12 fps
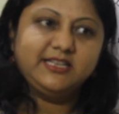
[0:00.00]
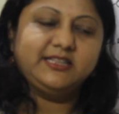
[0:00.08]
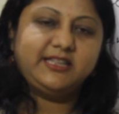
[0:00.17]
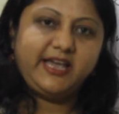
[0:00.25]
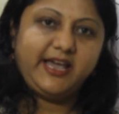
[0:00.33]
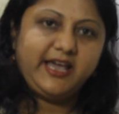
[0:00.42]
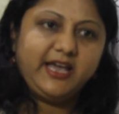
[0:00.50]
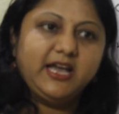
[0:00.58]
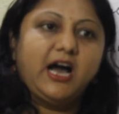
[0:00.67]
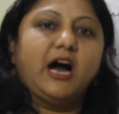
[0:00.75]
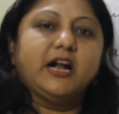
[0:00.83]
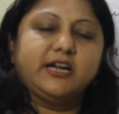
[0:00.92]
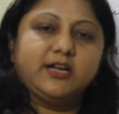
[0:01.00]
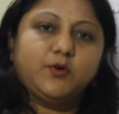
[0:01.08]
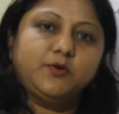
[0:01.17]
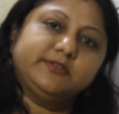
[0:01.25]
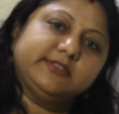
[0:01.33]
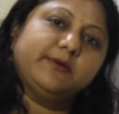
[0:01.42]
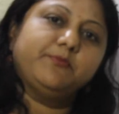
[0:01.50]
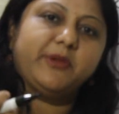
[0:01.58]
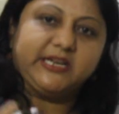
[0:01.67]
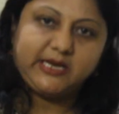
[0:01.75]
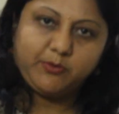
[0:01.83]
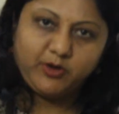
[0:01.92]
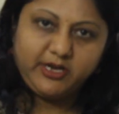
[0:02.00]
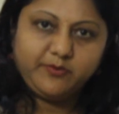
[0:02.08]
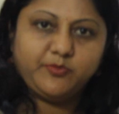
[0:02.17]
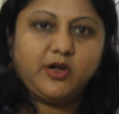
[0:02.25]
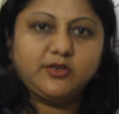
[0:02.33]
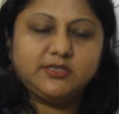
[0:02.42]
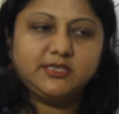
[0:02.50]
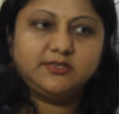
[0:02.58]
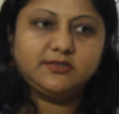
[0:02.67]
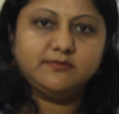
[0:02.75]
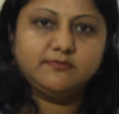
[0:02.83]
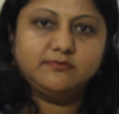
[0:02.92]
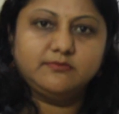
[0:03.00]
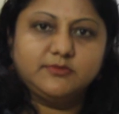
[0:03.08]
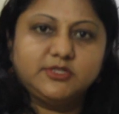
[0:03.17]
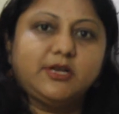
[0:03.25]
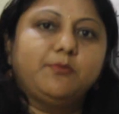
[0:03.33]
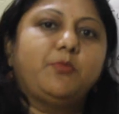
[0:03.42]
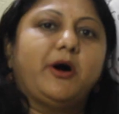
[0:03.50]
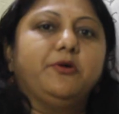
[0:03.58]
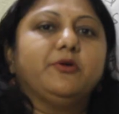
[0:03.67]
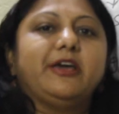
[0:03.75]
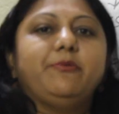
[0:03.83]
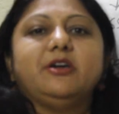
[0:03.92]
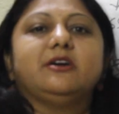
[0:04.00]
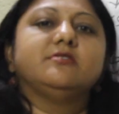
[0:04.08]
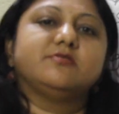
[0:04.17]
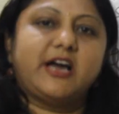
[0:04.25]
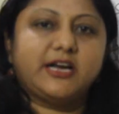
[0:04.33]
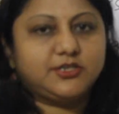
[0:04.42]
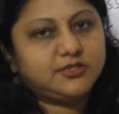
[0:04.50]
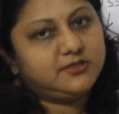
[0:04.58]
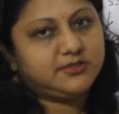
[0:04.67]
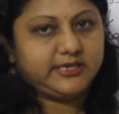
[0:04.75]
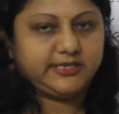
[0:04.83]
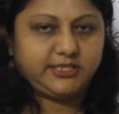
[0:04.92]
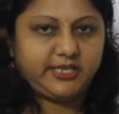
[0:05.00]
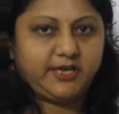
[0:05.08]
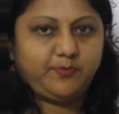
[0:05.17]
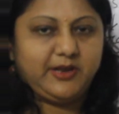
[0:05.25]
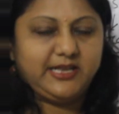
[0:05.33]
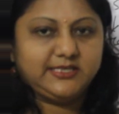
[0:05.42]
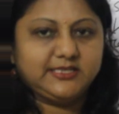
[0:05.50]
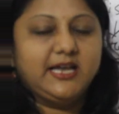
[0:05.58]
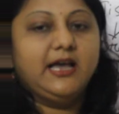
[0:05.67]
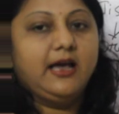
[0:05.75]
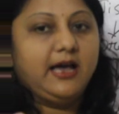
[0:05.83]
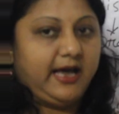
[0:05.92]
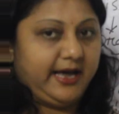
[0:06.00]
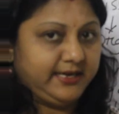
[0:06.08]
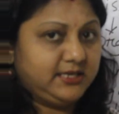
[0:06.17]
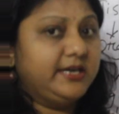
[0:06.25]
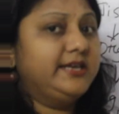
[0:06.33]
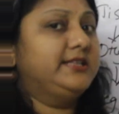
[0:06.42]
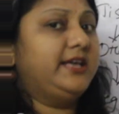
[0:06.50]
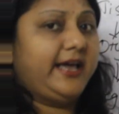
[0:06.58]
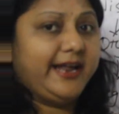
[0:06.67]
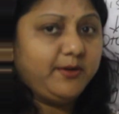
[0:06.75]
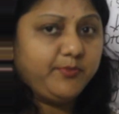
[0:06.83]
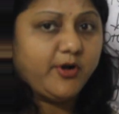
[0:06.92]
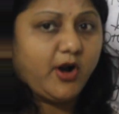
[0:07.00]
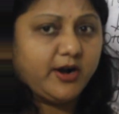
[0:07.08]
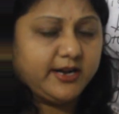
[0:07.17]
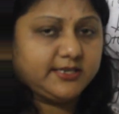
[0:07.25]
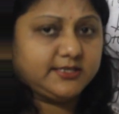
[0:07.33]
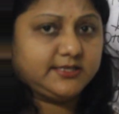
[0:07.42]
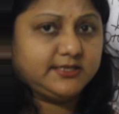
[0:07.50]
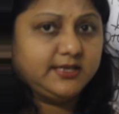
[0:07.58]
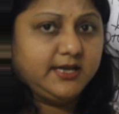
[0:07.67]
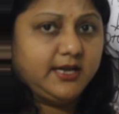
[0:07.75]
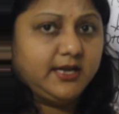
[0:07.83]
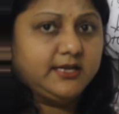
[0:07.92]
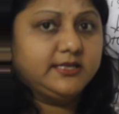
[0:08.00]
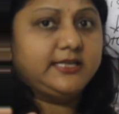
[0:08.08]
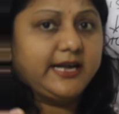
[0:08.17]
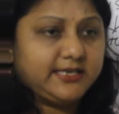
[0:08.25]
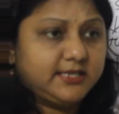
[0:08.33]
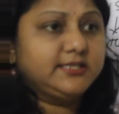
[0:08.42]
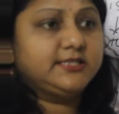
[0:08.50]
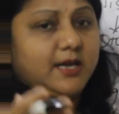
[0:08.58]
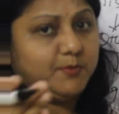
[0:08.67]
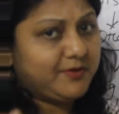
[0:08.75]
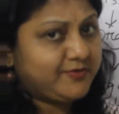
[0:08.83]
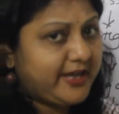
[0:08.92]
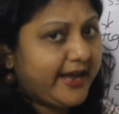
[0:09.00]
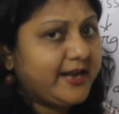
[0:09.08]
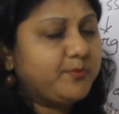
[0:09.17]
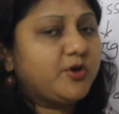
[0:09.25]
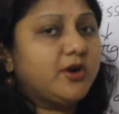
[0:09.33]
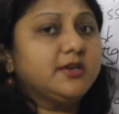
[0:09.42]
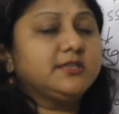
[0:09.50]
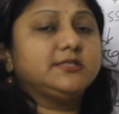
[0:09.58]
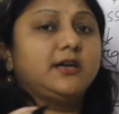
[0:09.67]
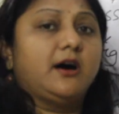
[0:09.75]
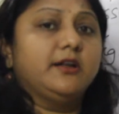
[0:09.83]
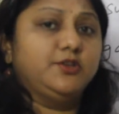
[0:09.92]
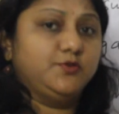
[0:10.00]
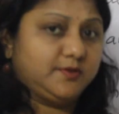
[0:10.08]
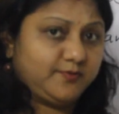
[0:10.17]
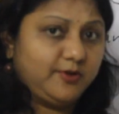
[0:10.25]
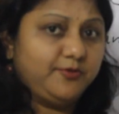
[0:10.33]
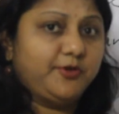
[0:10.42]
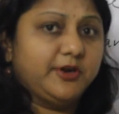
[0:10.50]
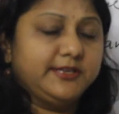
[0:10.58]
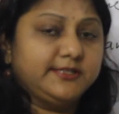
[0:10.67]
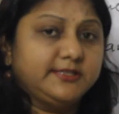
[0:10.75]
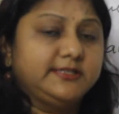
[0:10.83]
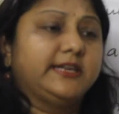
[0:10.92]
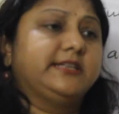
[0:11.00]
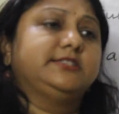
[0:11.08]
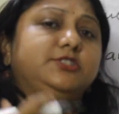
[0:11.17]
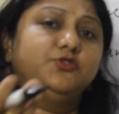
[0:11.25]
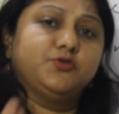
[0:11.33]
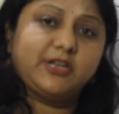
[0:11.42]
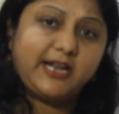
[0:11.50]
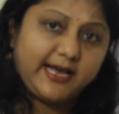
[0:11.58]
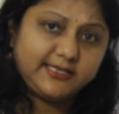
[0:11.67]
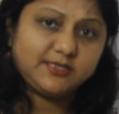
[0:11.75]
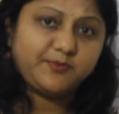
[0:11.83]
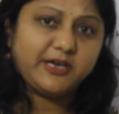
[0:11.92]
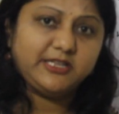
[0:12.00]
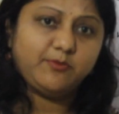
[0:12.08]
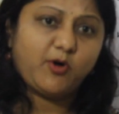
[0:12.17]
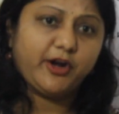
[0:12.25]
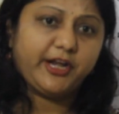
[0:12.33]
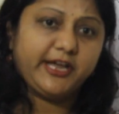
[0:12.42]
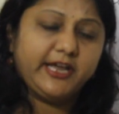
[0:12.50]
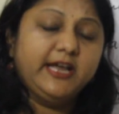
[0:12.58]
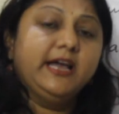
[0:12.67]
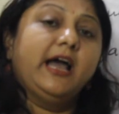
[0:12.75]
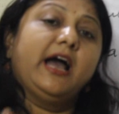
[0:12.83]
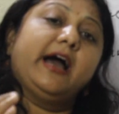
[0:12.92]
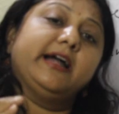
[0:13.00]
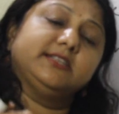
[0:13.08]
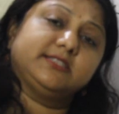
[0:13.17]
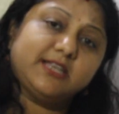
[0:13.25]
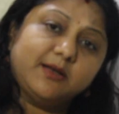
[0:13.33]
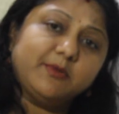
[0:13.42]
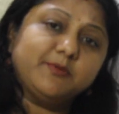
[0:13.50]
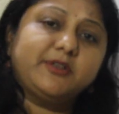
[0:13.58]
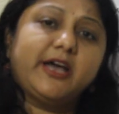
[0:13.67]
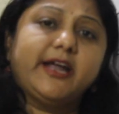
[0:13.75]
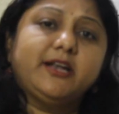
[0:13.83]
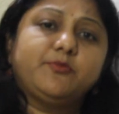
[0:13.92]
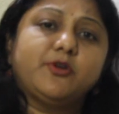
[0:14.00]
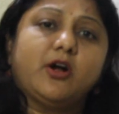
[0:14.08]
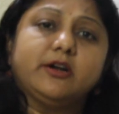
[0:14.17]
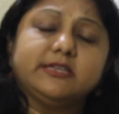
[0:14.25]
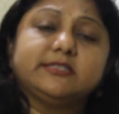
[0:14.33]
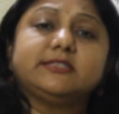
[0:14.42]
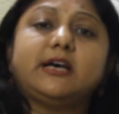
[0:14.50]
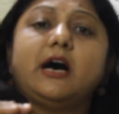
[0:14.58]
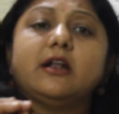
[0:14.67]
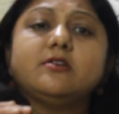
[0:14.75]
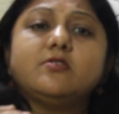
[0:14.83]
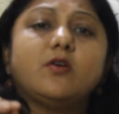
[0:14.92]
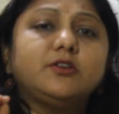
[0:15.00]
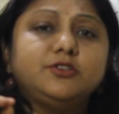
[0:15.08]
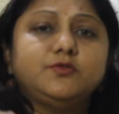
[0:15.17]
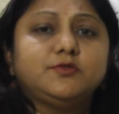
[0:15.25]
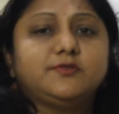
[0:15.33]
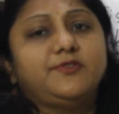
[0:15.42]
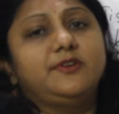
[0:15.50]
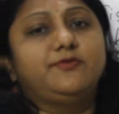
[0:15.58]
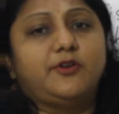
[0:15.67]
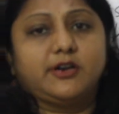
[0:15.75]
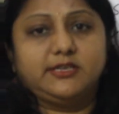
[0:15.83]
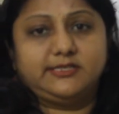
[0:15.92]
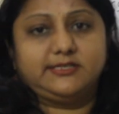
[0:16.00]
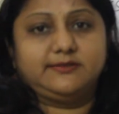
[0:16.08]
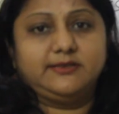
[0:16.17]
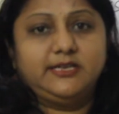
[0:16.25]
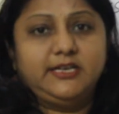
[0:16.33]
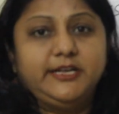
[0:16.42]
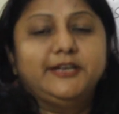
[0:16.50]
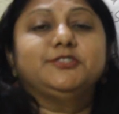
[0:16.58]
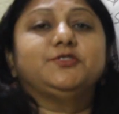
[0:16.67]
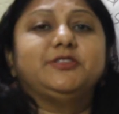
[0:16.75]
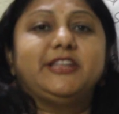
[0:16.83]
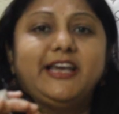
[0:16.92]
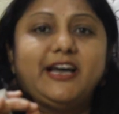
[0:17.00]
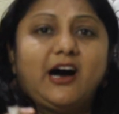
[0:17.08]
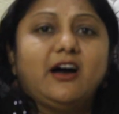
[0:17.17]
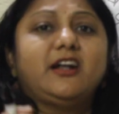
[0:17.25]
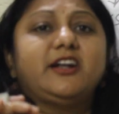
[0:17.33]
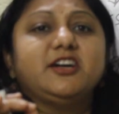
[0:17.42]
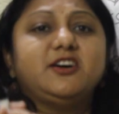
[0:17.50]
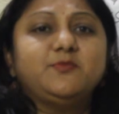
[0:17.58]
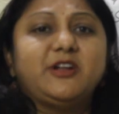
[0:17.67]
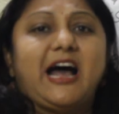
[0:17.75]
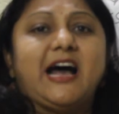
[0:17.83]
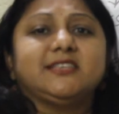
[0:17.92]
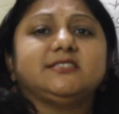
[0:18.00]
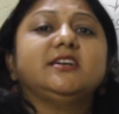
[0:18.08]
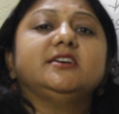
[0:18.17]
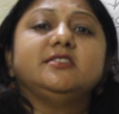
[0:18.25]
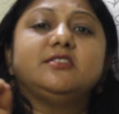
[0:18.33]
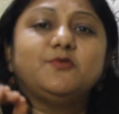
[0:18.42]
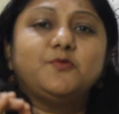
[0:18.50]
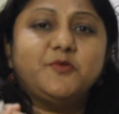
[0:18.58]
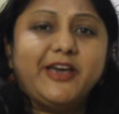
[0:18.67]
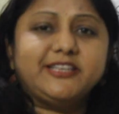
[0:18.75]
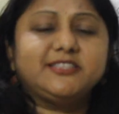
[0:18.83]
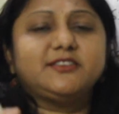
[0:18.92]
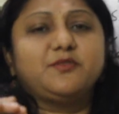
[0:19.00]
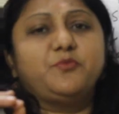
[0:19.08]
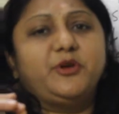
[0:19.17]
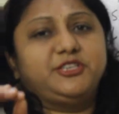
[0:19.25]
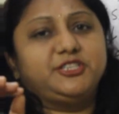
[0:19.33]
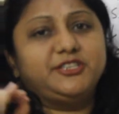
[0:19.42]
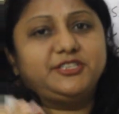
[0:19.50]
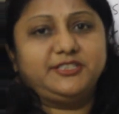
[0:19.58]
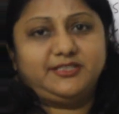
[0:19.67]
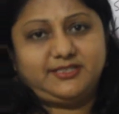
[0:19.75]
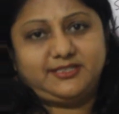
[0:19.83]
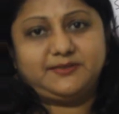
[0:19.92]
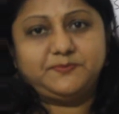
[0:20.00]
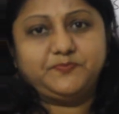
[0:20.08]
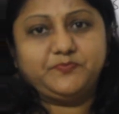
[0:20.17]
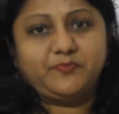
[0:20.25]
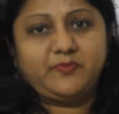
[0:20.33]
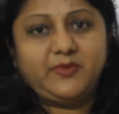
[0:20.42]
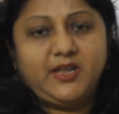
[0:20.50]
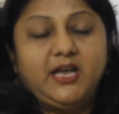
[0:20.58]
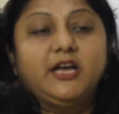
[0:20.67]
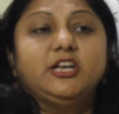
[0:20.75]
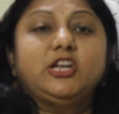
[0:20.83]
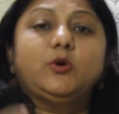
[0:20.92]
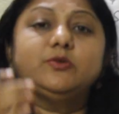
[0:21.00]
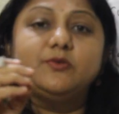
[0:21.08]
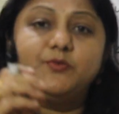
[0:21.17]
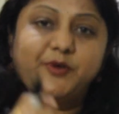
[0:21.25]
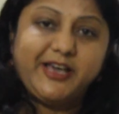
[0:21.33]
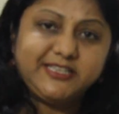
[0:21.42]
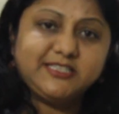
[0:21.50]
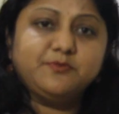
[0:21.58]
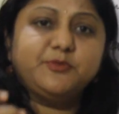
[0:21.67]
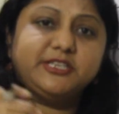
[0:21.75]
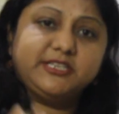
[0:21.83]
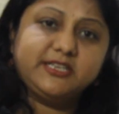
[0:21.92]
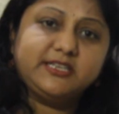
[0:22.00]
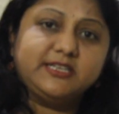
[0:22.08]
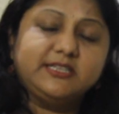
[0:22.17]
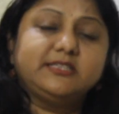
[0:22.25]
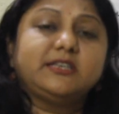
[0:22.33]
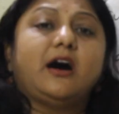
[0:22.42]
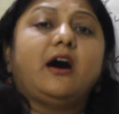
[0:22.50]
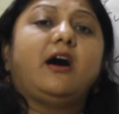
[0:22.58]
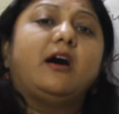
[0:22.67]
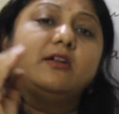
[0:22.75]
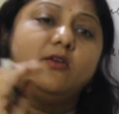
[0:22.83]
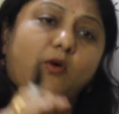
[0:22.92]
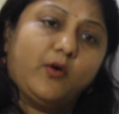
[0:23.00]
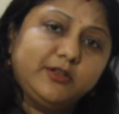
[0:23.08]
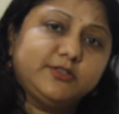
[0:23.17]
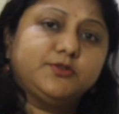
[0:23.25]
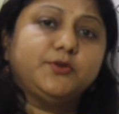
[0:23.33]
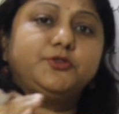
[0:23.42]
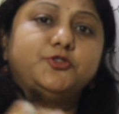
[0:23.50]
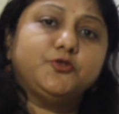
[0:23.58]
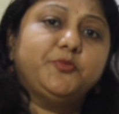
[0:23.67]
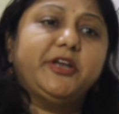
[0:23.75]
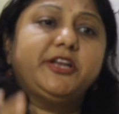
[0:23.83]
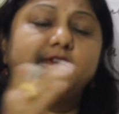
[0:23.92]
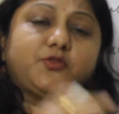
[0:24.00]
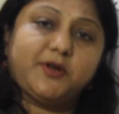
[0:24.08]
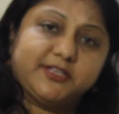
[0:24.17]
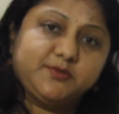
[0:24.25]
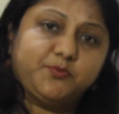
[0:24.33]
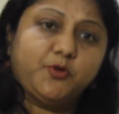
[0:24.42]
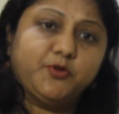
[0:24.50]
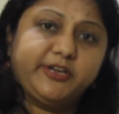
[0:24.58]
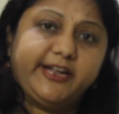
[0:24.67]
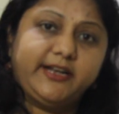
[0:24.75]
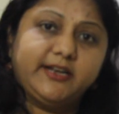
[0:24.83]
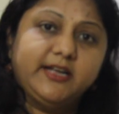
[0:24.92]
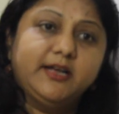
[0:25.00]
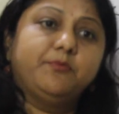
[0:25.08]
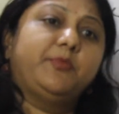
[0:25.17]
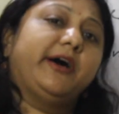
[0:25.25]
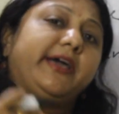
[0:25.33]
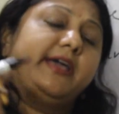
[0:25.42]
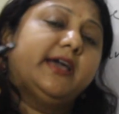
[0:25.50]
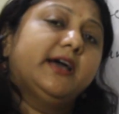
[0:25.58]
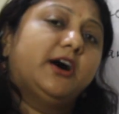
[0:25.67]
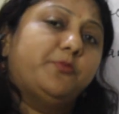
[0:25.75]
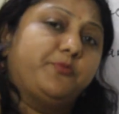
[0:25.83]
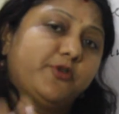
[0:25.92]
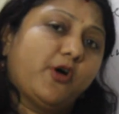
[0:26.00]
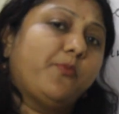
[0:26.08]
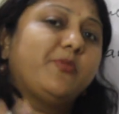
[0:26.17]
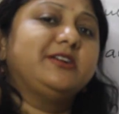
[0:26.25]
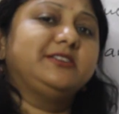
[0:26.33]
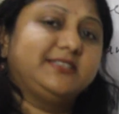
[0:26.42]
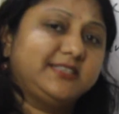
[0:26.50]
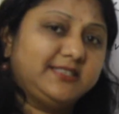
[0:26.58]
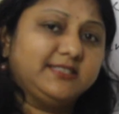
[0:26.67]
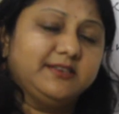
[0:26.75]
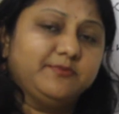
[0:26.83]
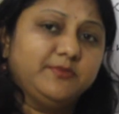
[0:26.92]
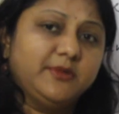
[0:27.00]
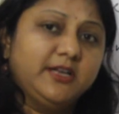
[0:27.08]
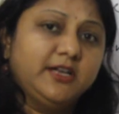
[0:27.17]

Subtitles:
they undergo some metabolic process, some biochemical reactions that take place, and the end products, that some of the end products are useful for us, that is utilized by the body, and some of the end products are not useful for us. So they are termed as the waste materials. Now the waste materials are also to be transported by a proper system